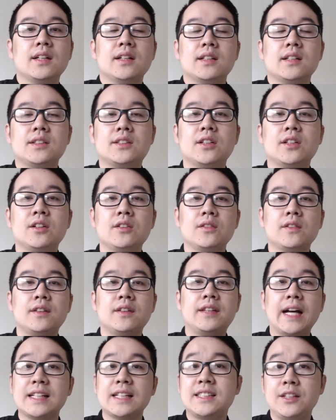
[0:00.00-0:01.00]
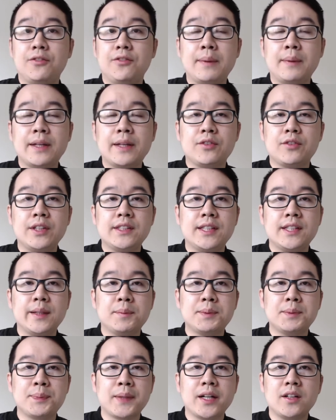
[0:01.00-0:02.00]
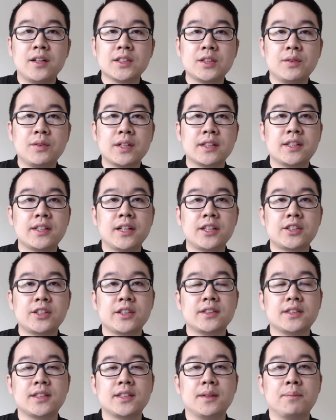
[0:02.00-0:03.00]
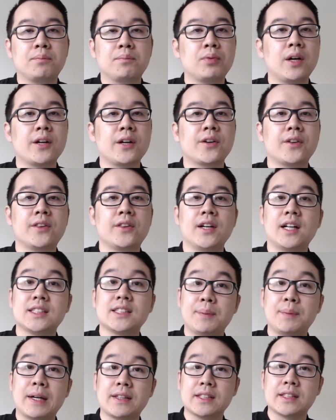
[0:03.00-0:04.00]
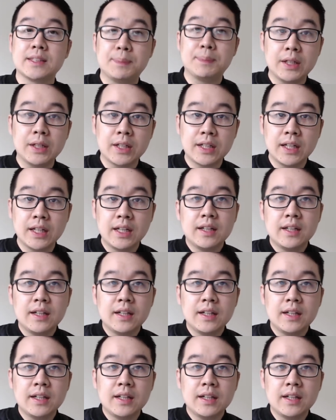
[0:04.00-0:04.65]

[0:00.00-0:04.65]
So, that's it for my three tips, but I also want to touch on some broader thoughts about this book